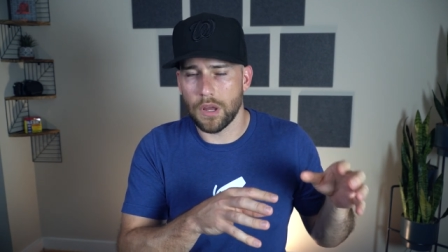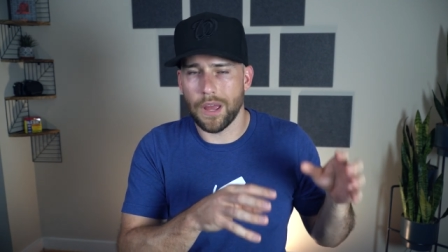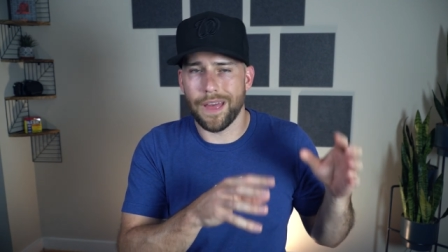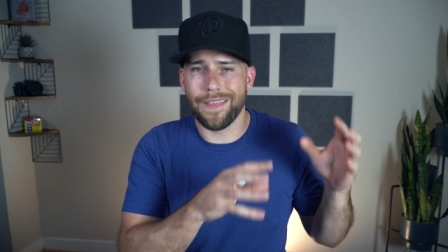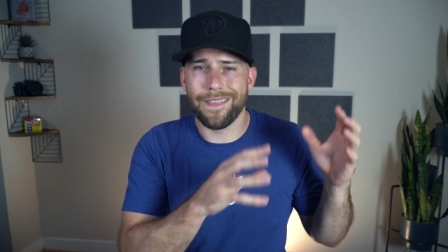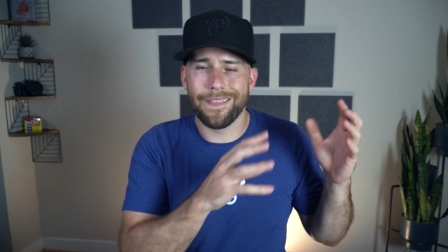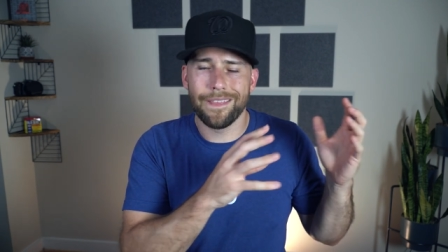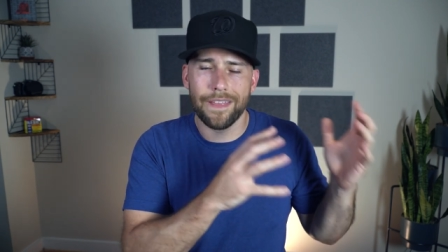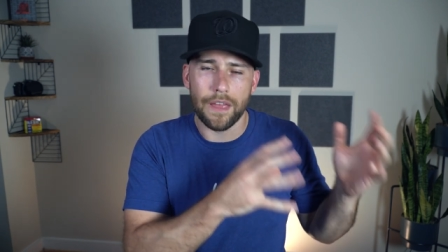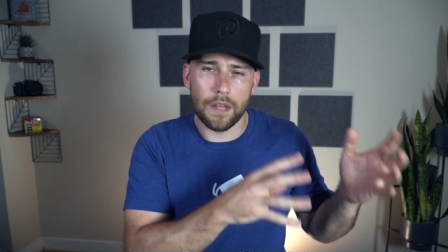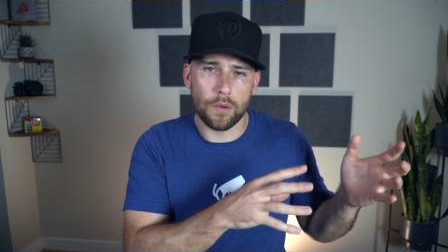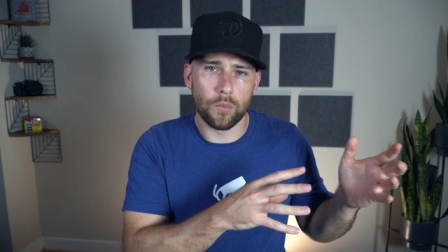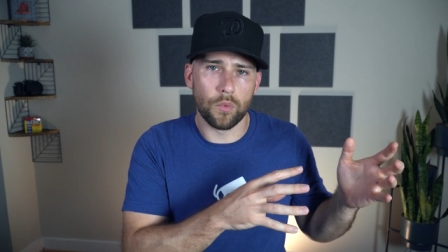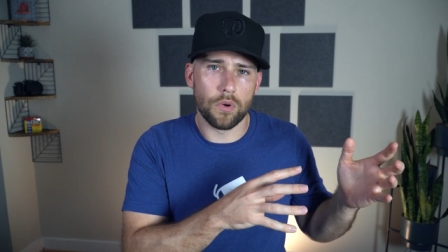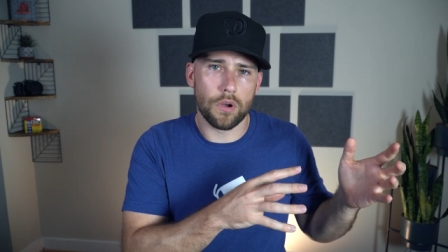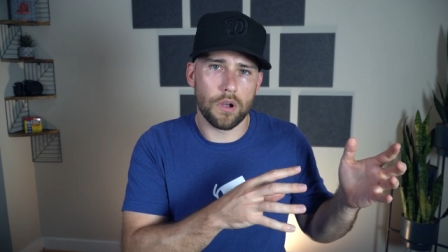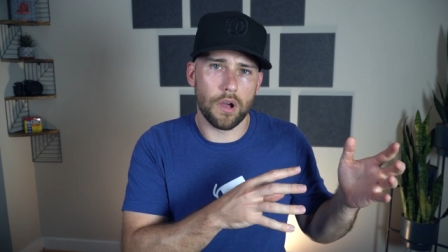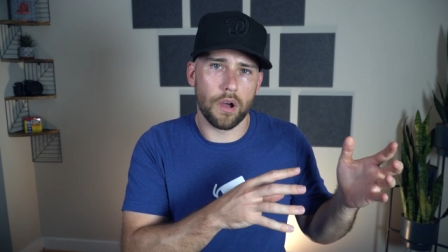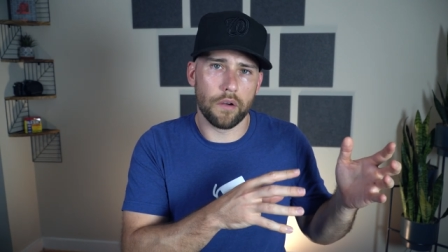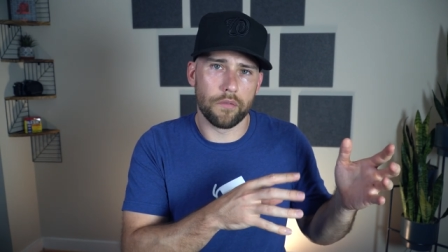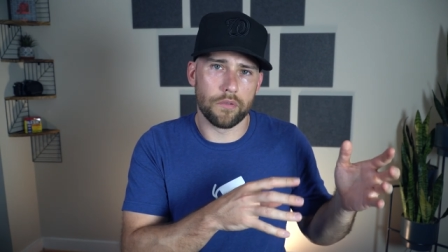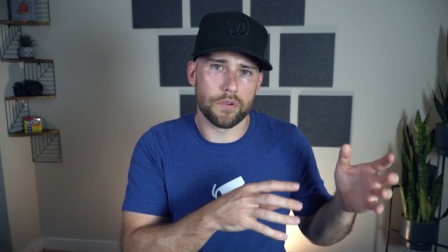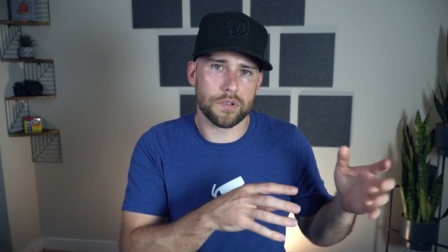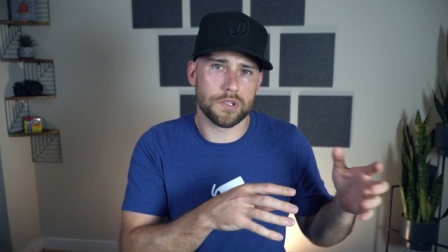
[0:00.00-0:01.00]
and then we'll
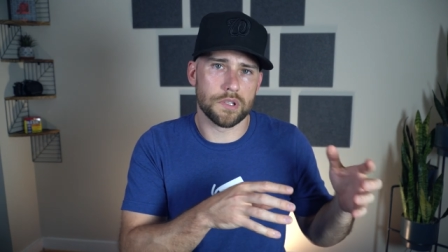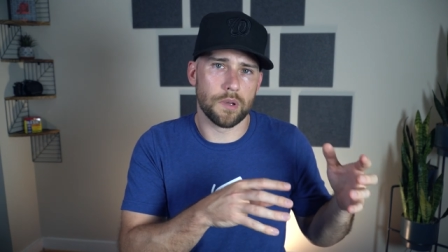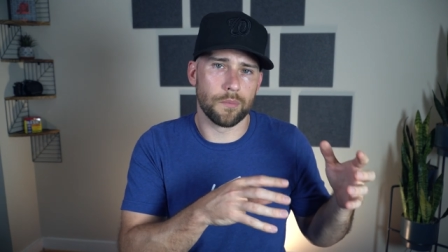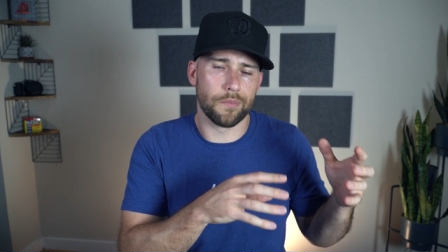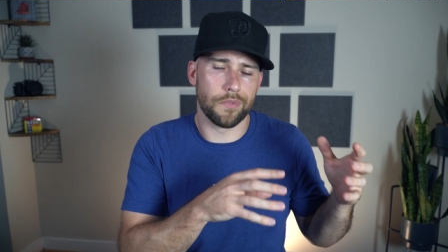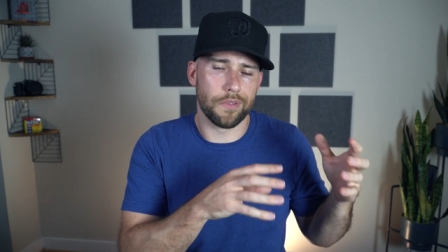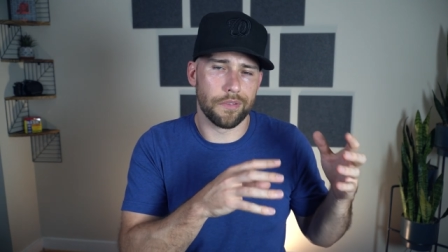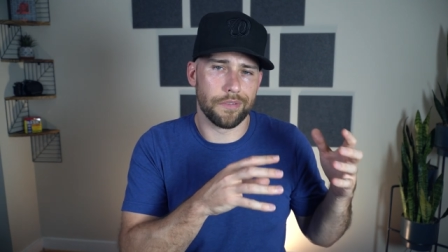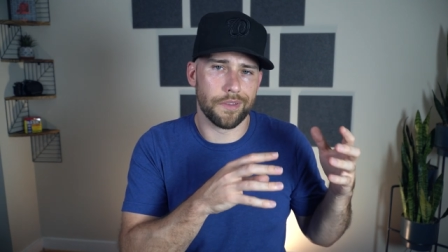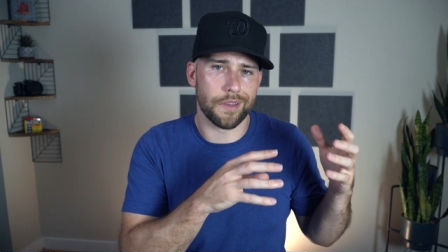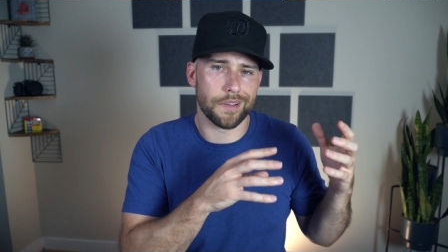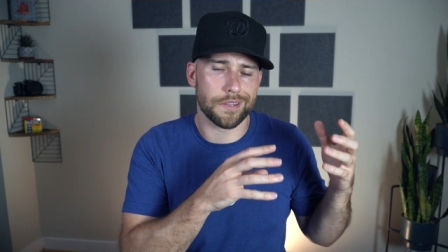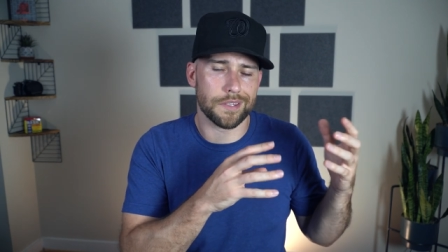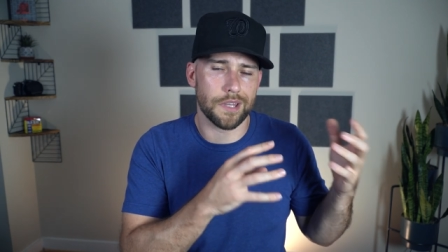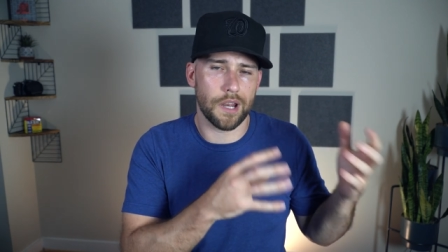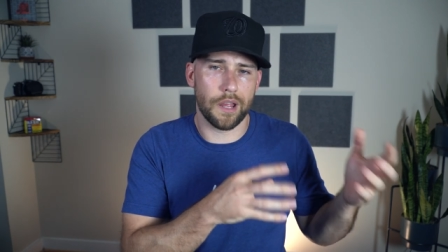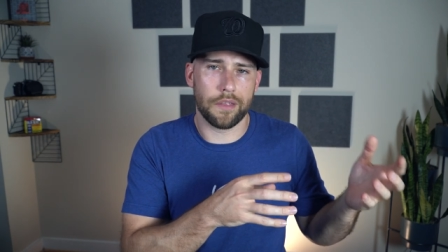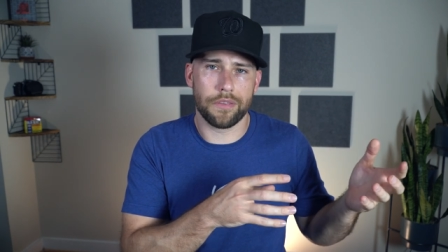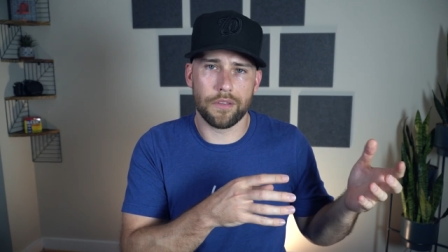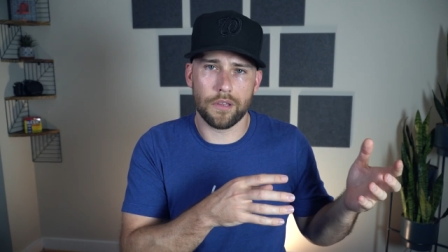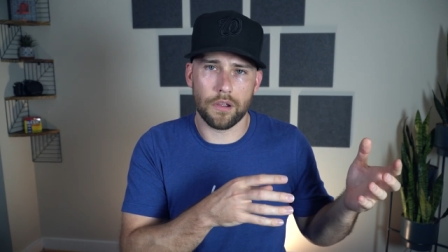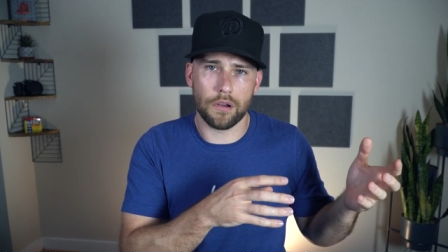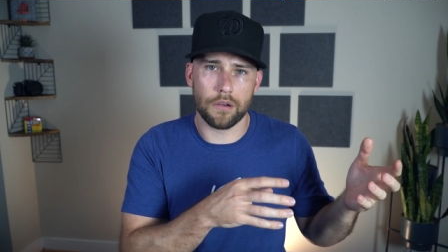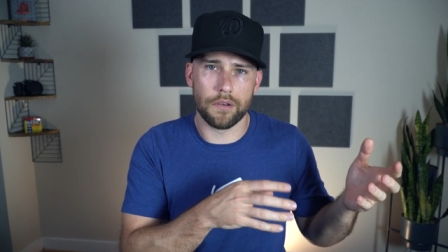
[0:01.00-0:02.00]
cover some of the things that
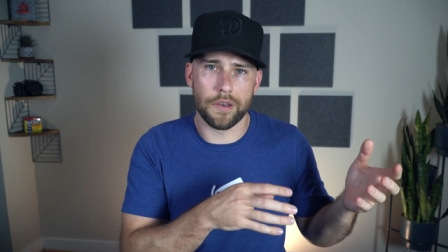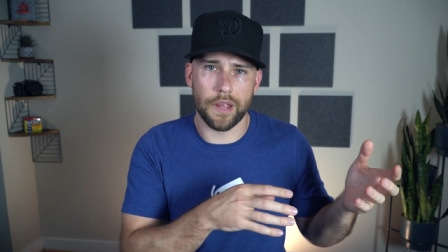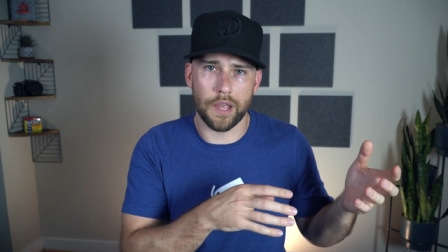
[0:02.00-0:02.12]
I think are